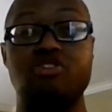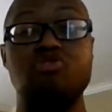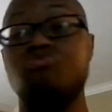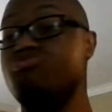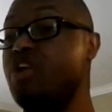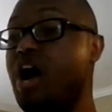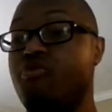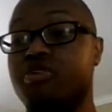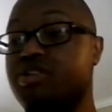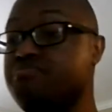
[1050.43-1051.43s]
You do
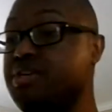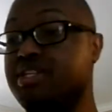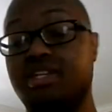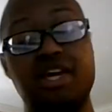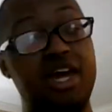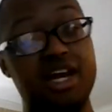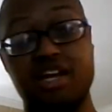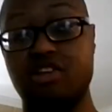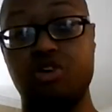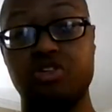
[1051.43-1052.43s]
not want to miss
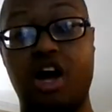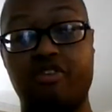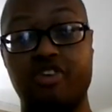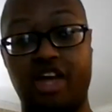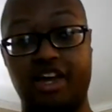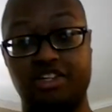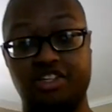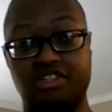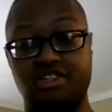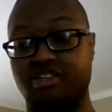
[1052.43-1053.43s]
any of those
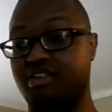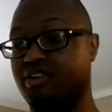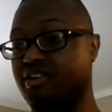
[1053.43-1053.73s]
confrontations.